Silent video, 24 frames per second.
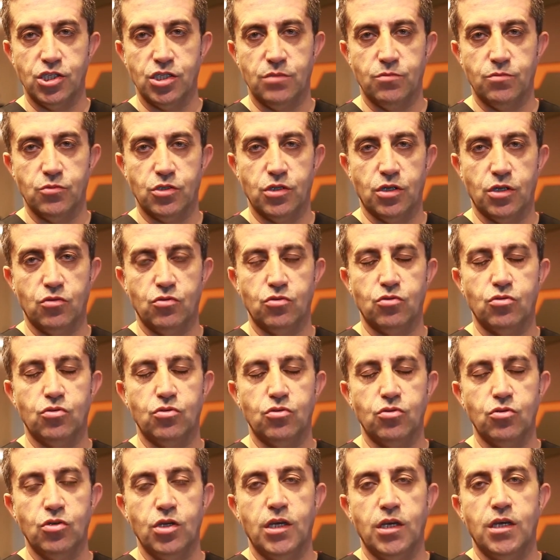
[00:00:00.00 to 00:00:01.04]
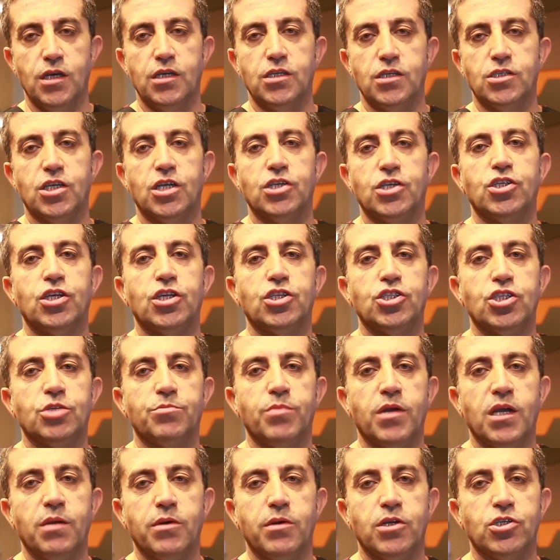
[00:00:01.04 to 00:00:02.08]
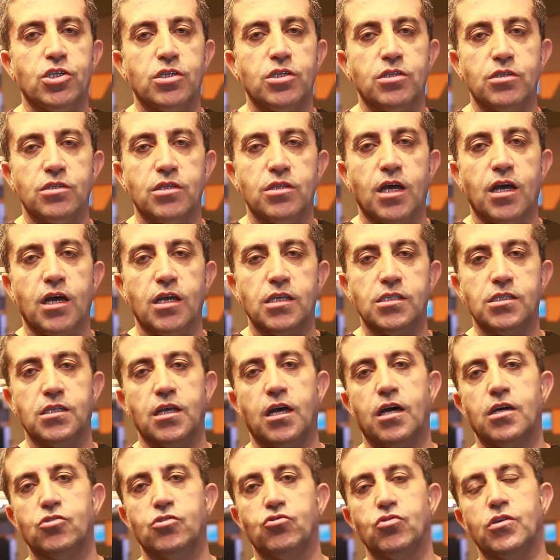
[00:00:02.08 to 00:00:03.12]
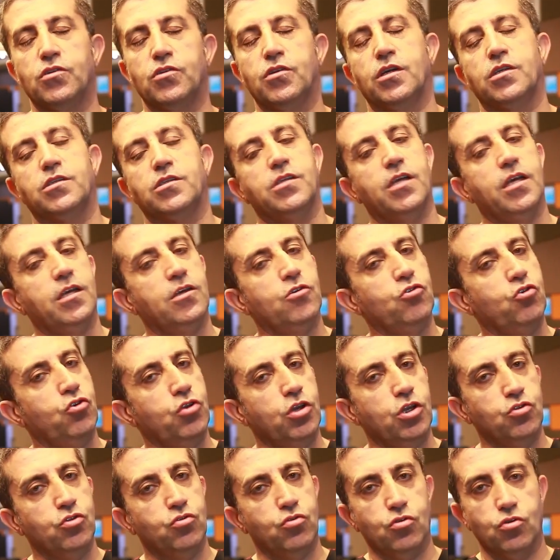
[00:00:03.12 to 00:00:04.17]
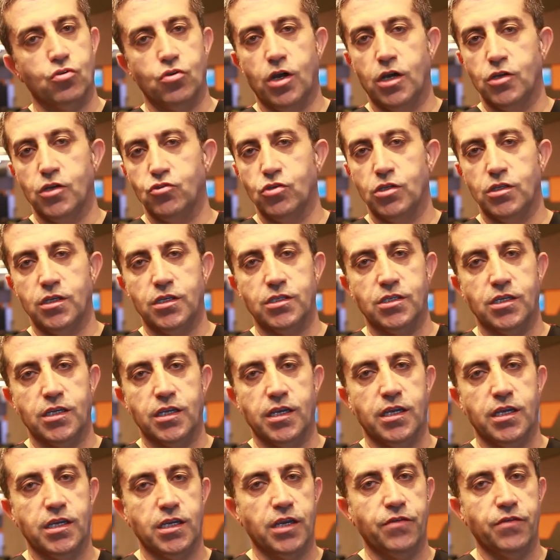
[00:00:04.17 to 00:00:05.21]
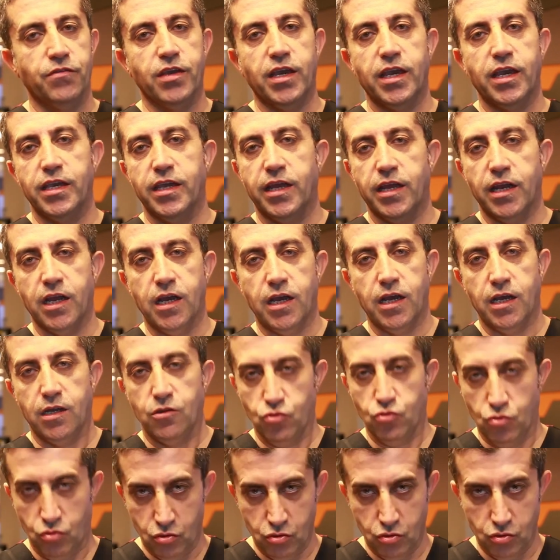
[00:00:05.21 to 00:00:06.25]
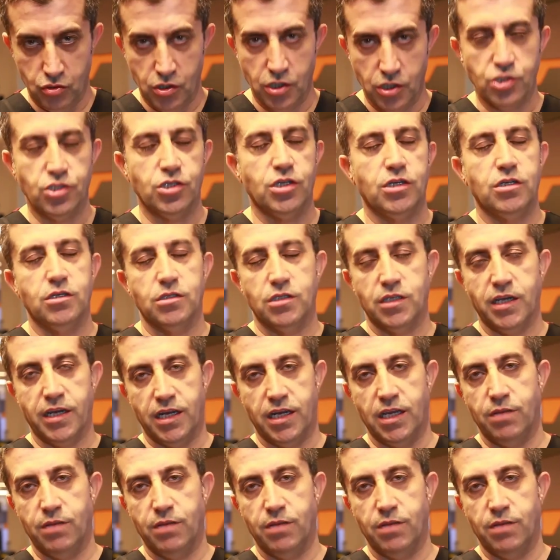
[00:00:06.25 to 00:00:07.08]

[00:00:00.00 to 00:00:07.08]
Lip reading: Is there a second session of hair transplantation operation required for the patients or for